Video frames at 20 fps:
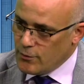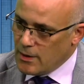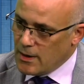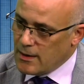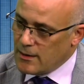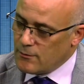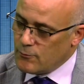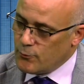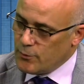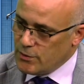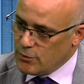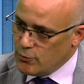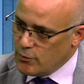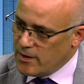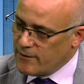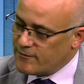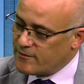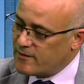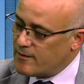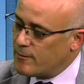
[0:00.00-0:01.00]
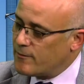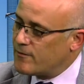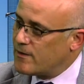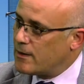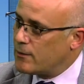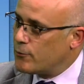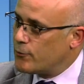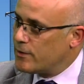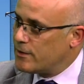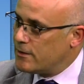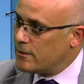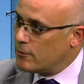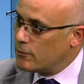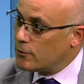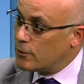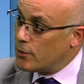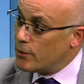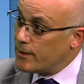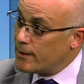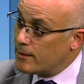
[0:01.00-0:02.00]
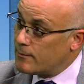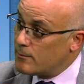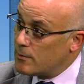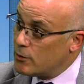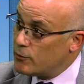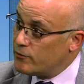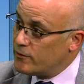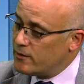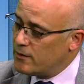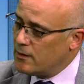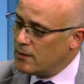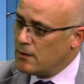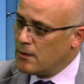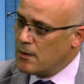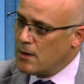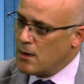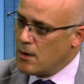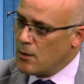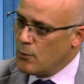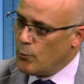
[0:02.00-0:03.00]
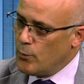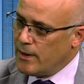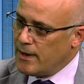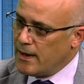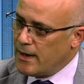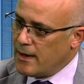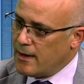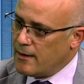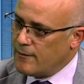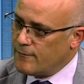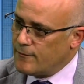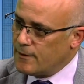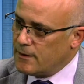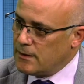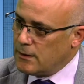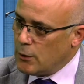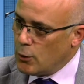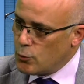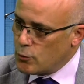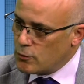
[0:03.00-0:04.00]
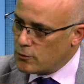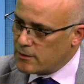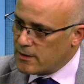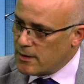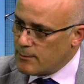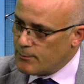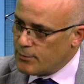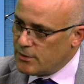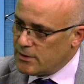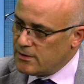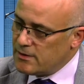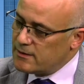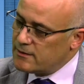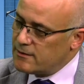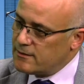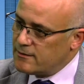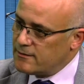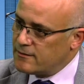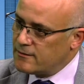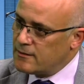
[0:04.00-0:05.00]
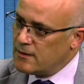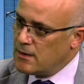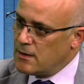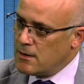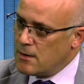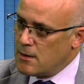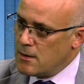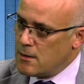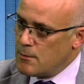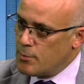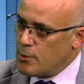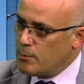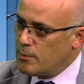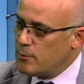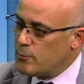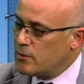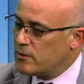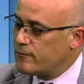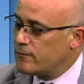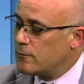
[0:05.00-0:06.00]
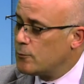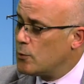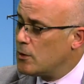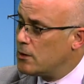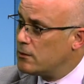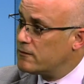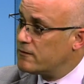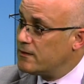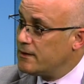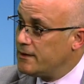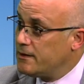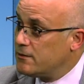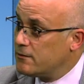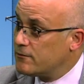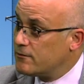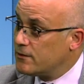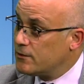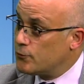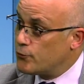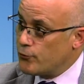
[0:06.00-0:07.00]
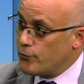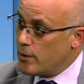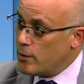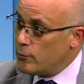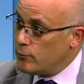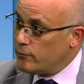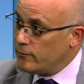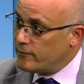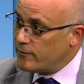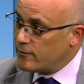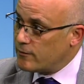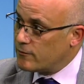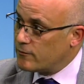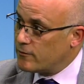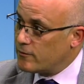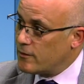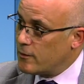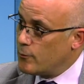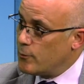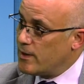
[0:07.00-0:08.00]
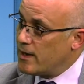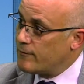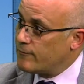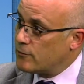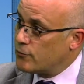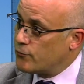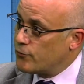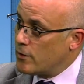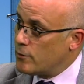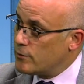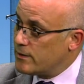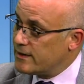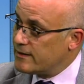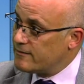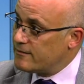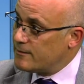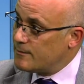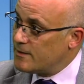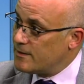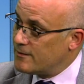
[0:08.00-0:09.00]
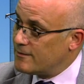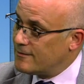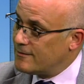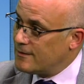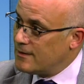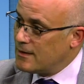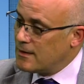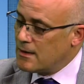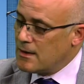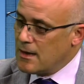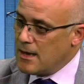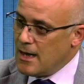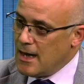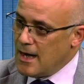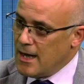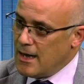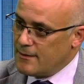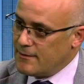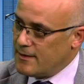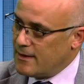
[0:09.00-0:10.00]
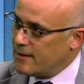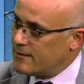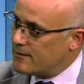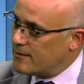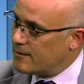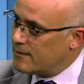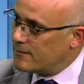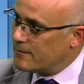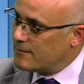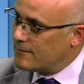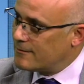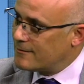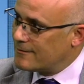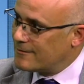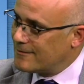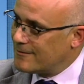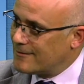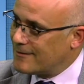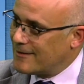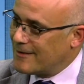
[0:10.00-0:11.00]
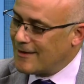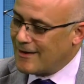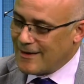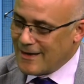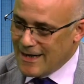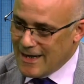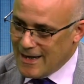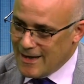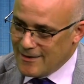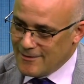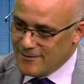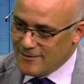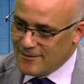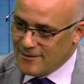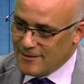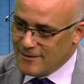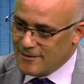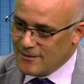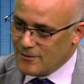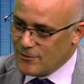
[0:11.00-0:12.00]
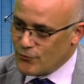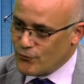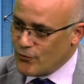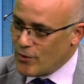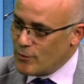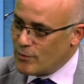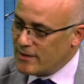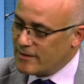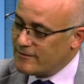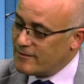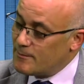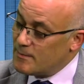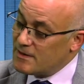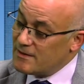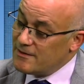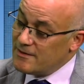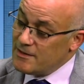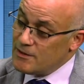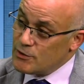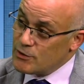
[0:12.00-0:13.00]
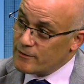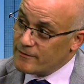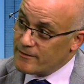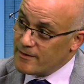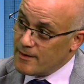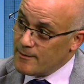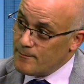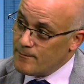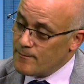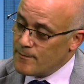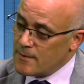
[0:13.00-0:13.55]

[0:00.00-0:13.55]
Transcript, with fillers: and we do have some of that already ongoing at MOSI. We have a local company that is probably one of the world's leaders in drones. So we have a drone oh, exhibit. Oh, cool that I want to see that. And uh, the drone exhibit teaches them